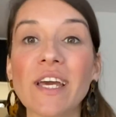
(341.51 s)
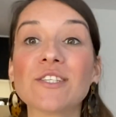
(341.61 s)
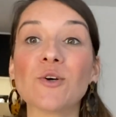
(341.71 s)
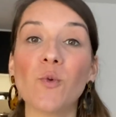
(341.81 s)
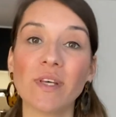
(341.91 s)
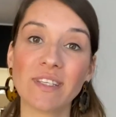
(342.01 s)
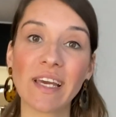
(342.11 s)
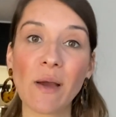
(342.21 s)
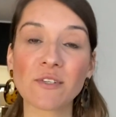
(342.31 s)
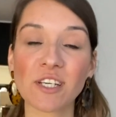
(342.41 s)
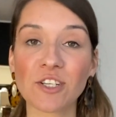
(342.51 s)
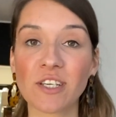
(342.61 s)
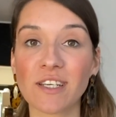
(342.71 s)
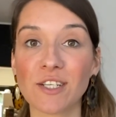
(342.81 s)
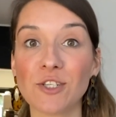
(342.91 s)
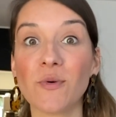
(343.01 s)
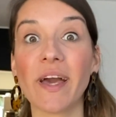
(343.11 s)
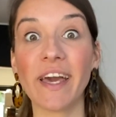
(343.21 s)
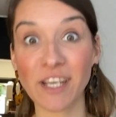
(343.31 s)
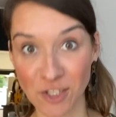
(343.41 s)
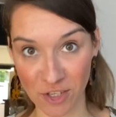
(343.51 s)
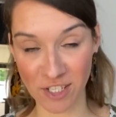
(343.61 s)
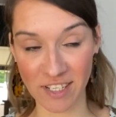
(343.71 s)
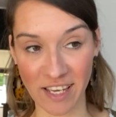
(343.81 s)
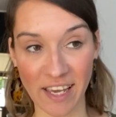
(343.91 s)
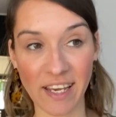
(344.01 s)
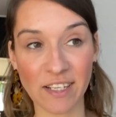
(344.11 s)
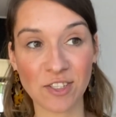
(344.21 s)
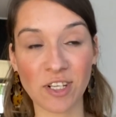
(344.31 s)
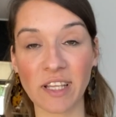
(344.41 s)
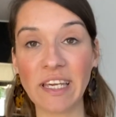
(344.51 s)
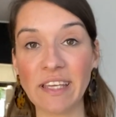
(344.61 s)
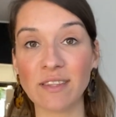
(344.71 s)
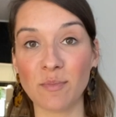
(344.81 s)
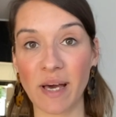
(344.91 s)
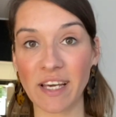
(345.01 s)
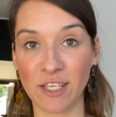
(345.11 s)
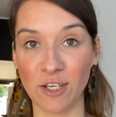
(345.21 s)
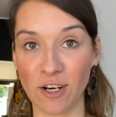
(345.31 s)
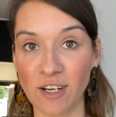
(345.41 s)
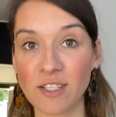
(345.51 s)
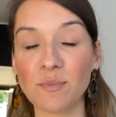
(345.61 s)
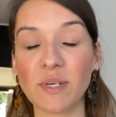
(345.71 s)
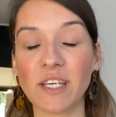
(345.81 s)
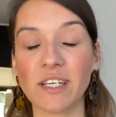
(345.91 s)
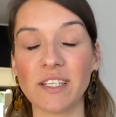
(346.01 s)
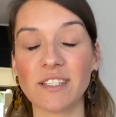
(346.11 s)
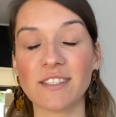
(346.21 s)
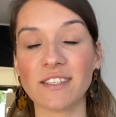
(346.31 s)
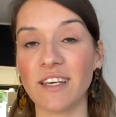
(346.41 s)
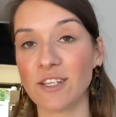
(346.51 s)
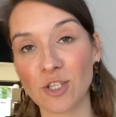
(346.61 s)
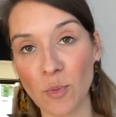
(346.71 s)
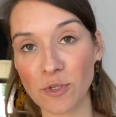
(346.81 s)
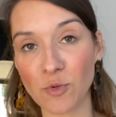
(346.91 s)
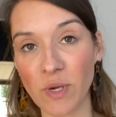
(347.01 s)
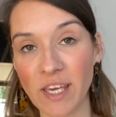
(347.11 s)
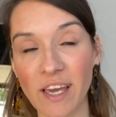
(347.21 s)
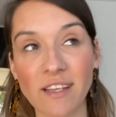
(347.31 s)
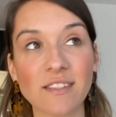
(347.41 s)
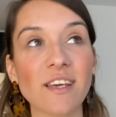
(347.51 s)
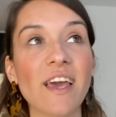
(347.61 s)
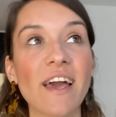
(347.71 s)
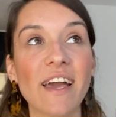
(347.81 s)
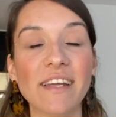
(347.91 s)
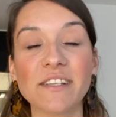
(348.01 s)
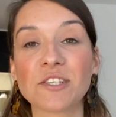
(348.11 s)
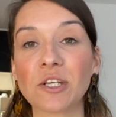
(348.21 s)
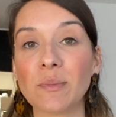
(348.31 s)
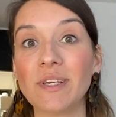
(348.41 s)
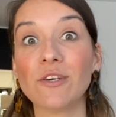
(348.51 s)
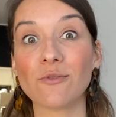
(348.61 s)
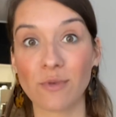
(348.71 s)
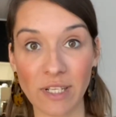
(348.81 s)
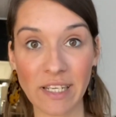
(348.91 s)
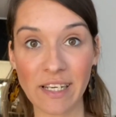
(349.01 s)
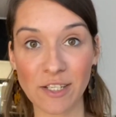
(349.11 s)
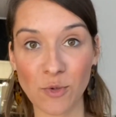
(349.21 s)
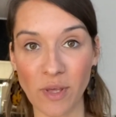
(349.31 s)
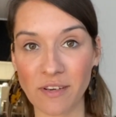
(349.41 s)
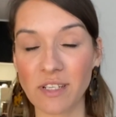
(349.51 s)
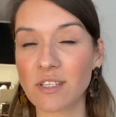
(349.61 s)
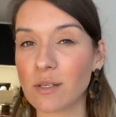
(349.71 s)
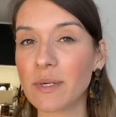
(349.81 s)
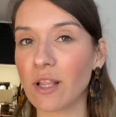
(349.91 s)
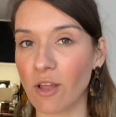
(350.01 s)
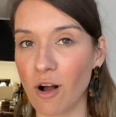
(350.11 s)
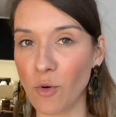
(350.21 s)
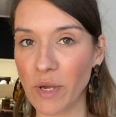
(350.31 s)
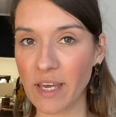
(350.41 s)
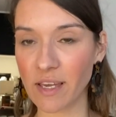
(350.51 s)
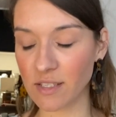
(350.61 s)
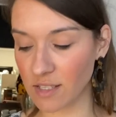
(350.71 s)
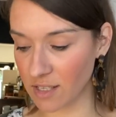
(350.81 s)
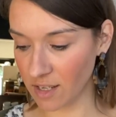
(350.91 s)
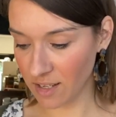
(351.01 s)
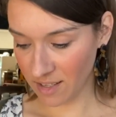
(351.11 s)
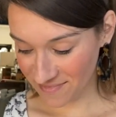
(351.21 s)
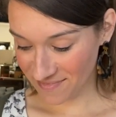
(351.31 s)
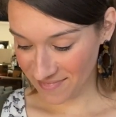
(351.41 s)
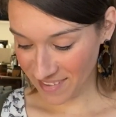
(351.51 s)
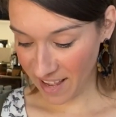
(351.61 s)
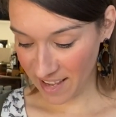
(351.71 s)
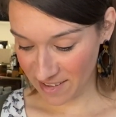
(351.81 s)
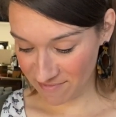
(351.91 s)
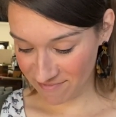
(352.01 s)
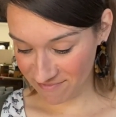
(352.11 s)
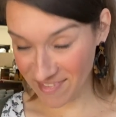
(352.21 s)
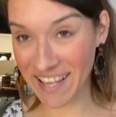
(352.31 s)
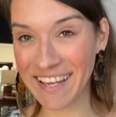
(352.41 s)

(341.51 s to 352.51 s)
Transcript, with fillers: Okay, so one thing I was actually gonna do extra today is clean the backyard, because it is almost weekend and it's gonna be really nice weather and it's gonna be a long weekend. Hey. Hi.